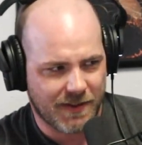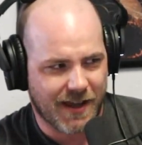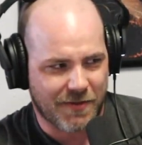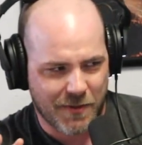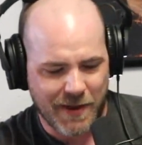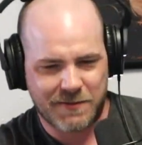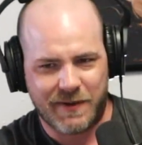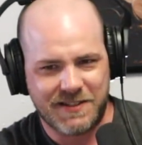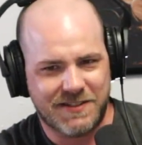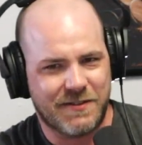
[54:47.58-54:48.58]
Yeah. The best
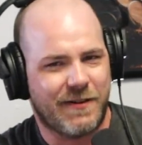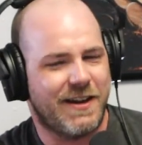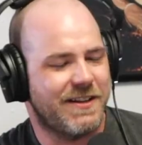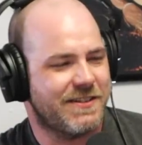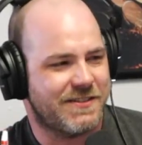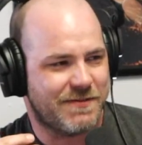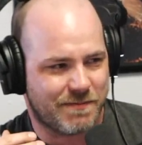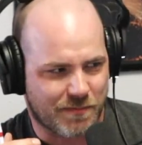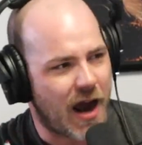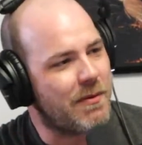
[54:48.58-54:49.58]
places to find us,
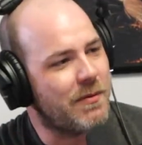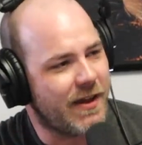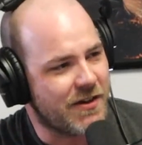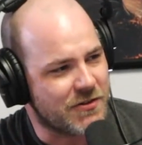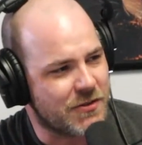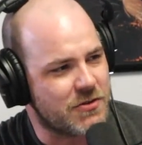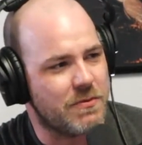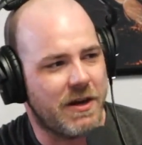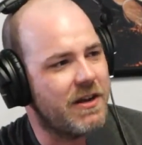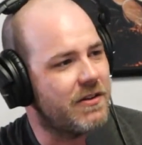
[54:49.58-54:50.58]
probably on your social
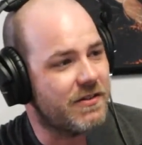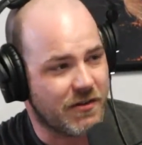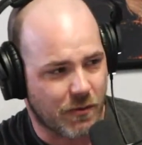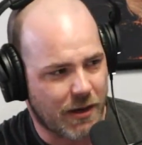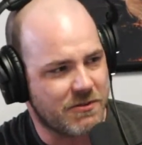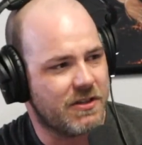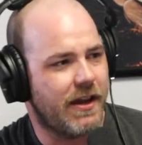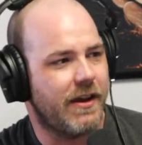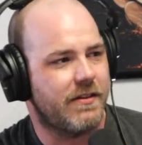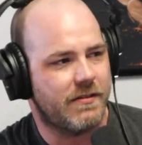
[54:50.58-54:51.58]
medias, on your
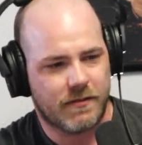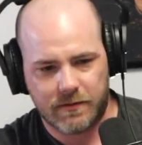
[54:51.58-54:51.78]
website,